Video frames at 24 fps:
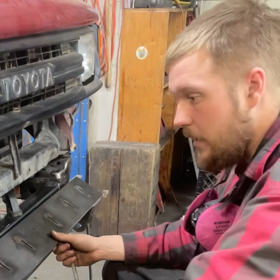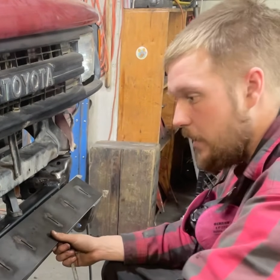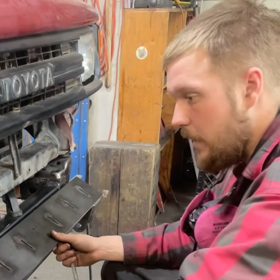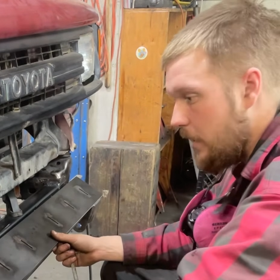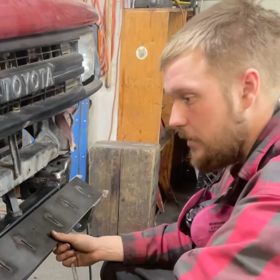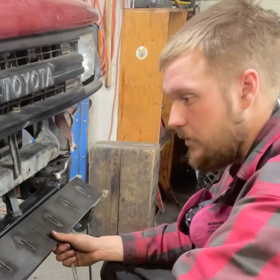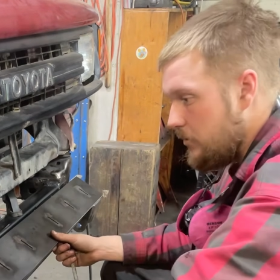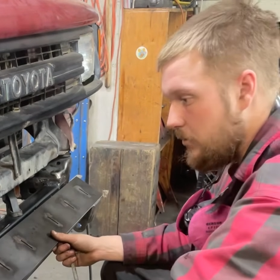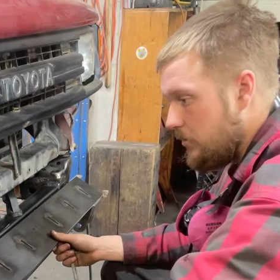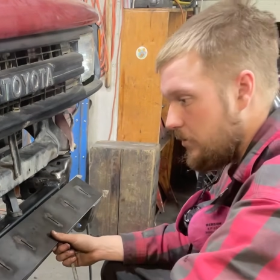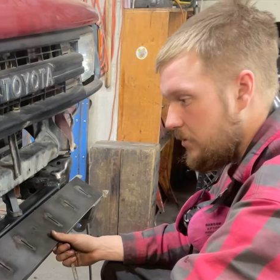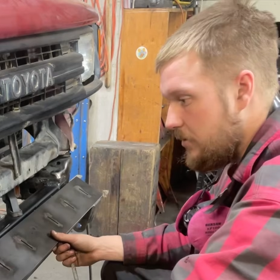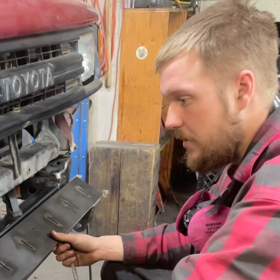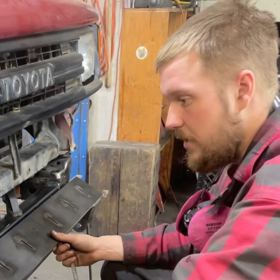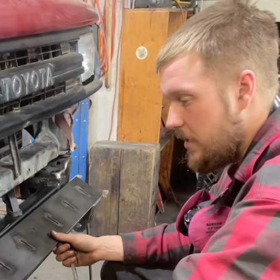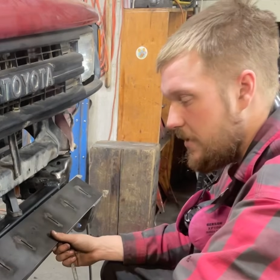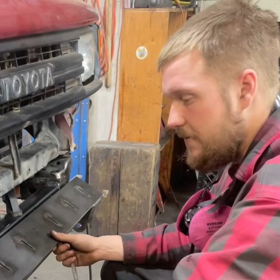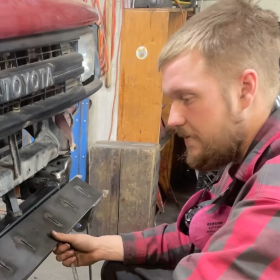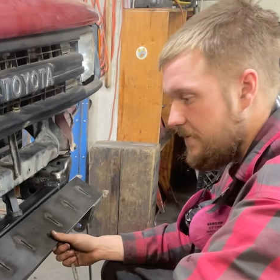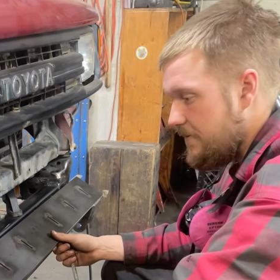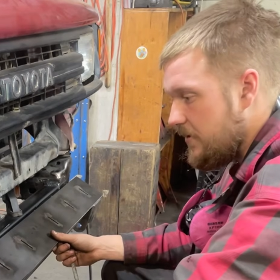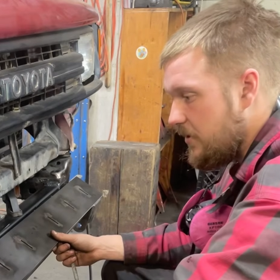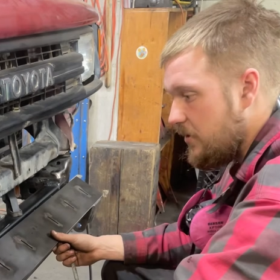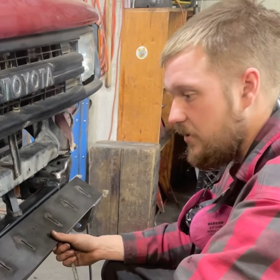You'll then
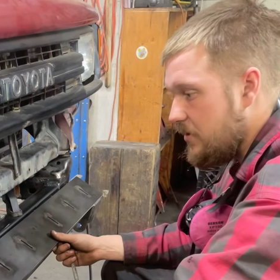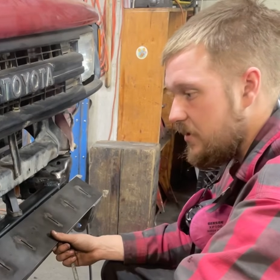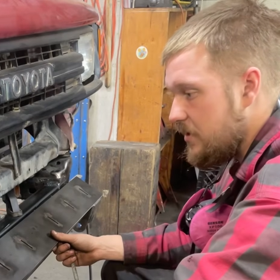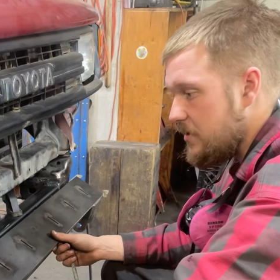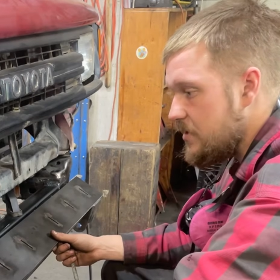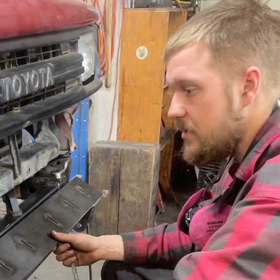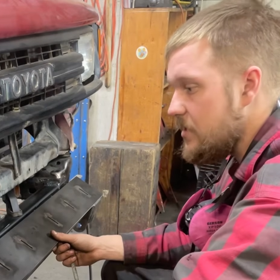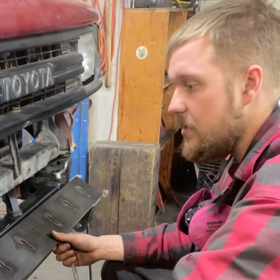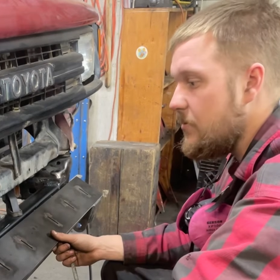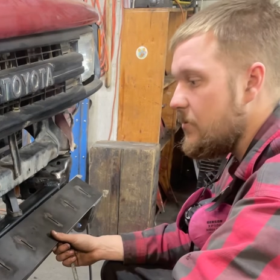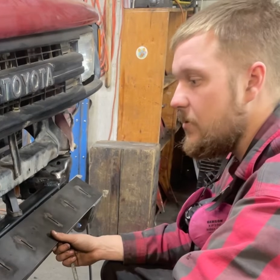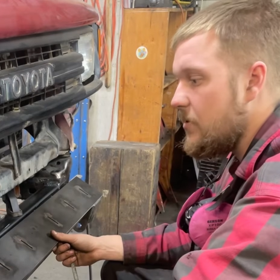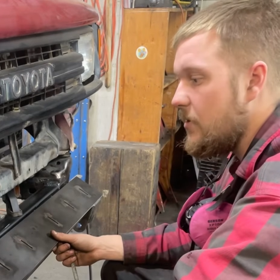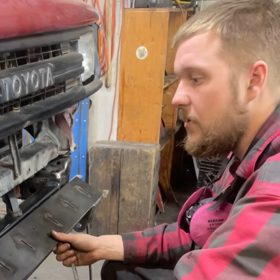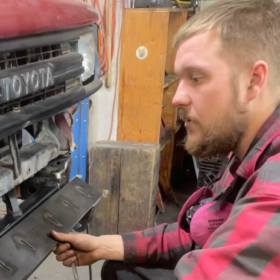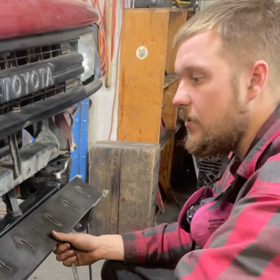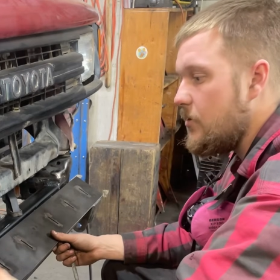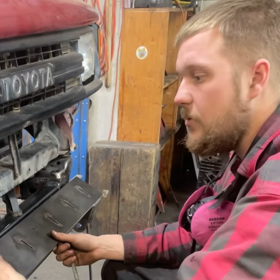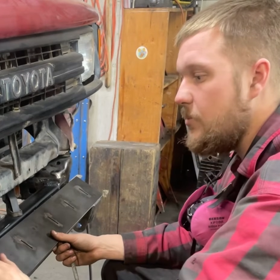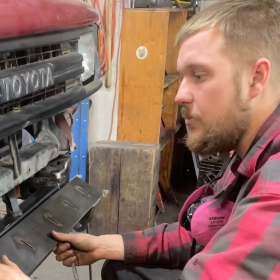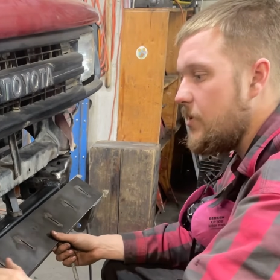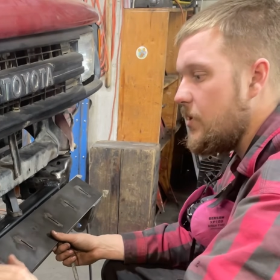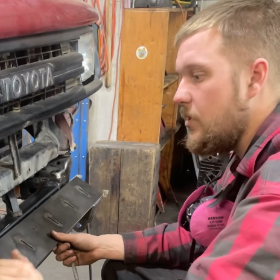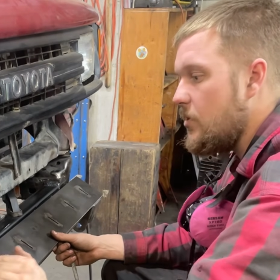fill this in with a little
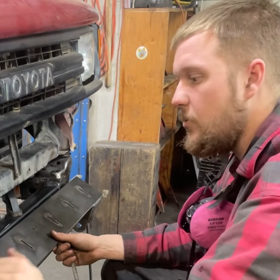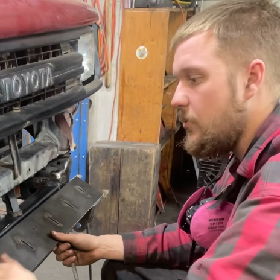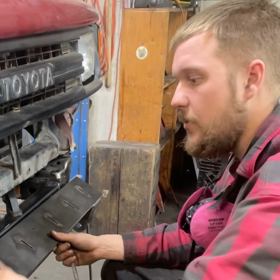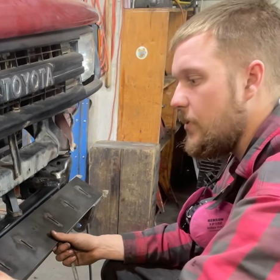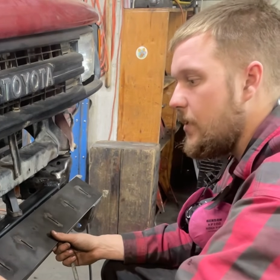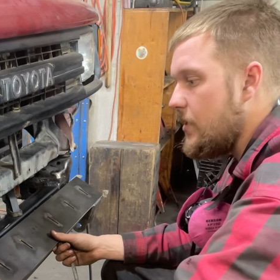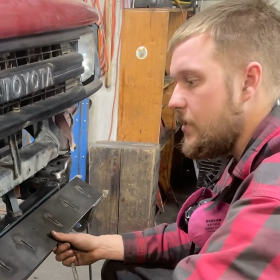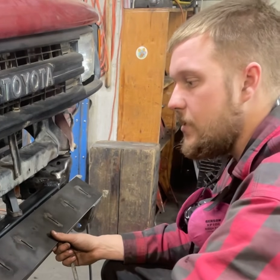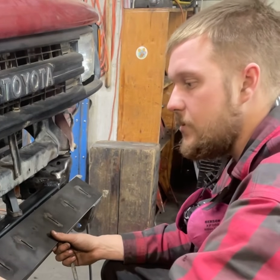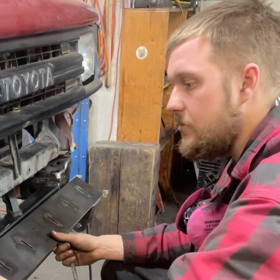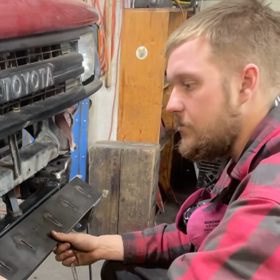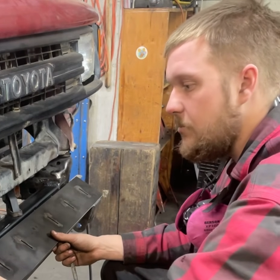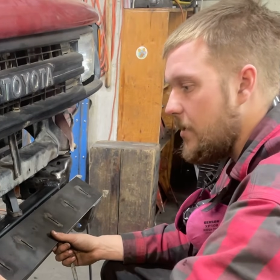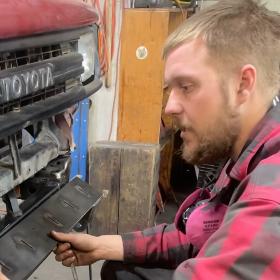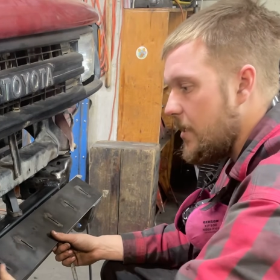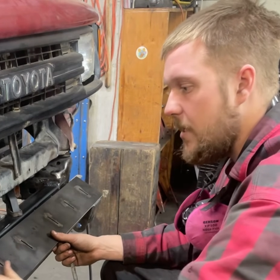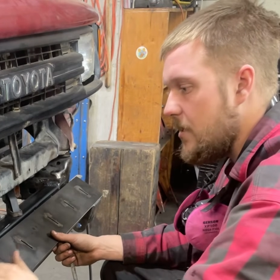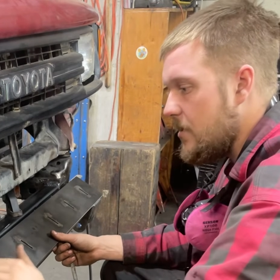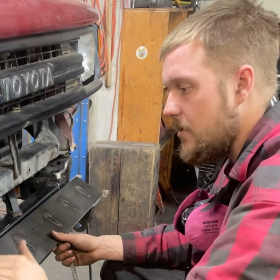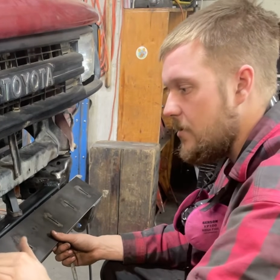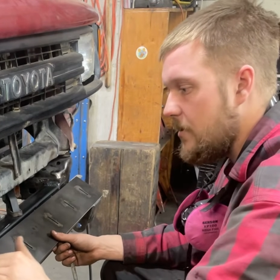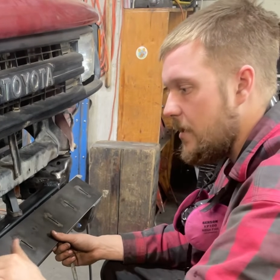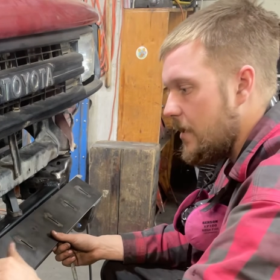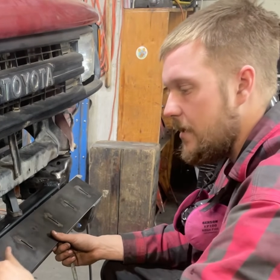bit of weld, make it
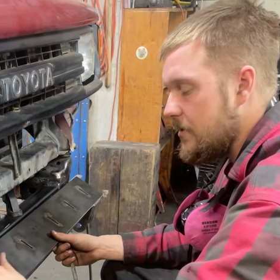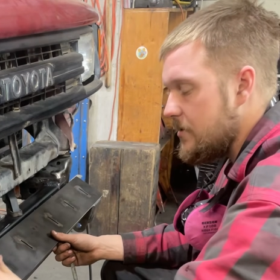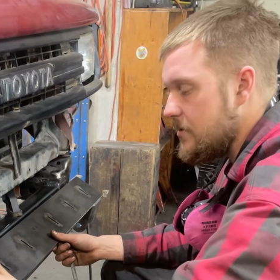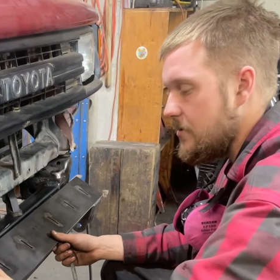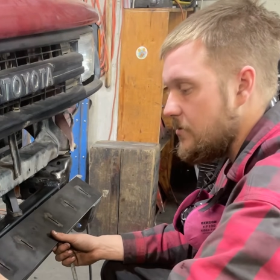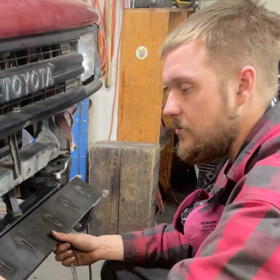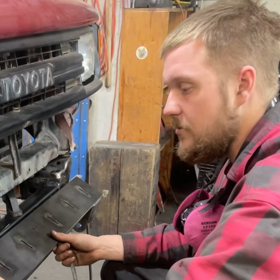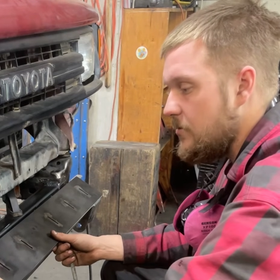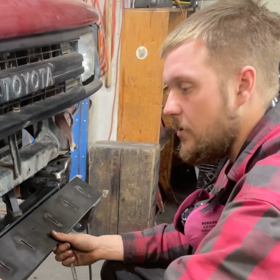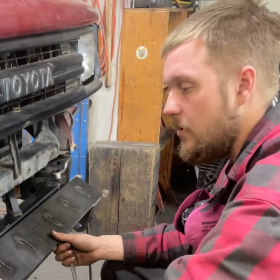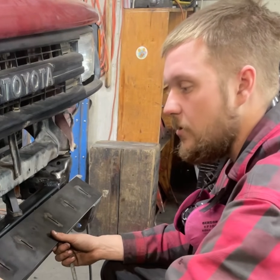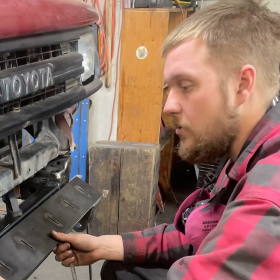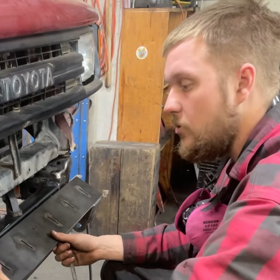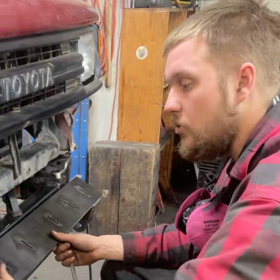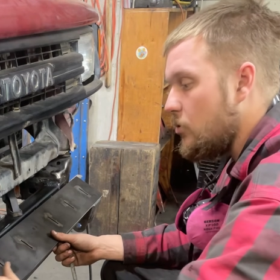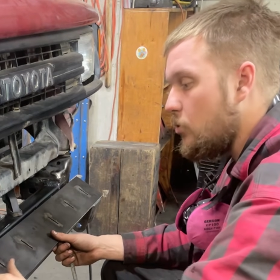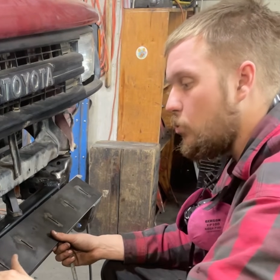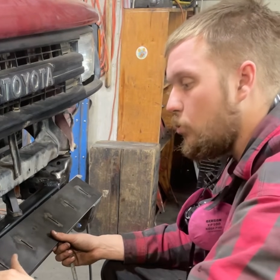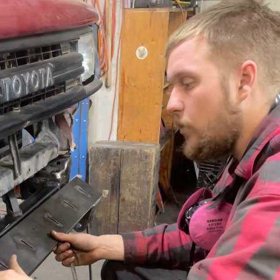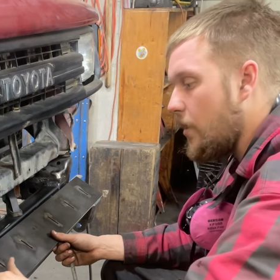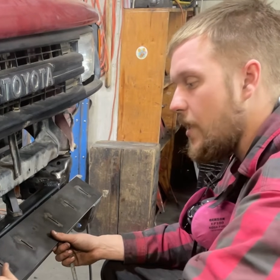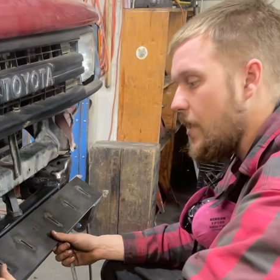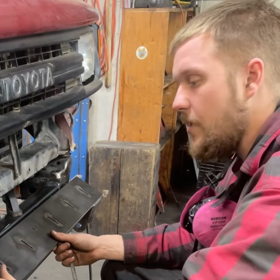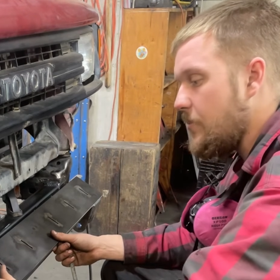like a little
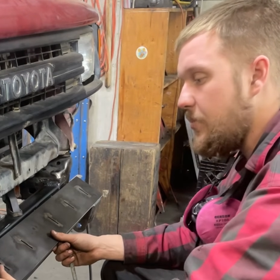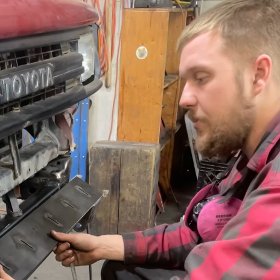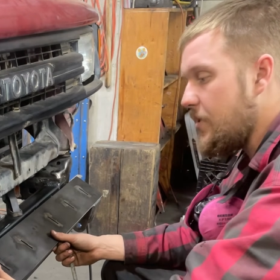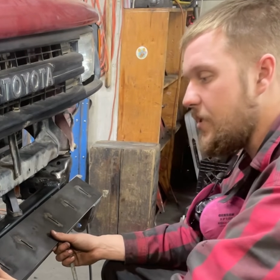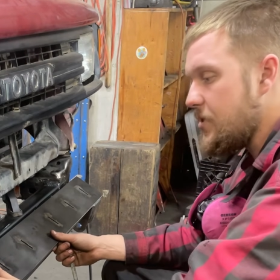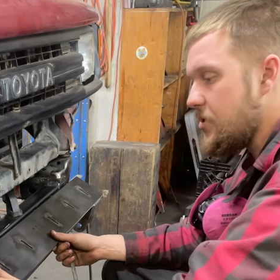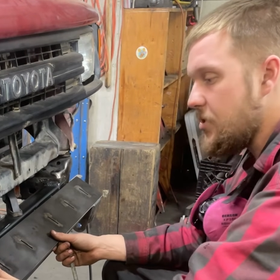rampish,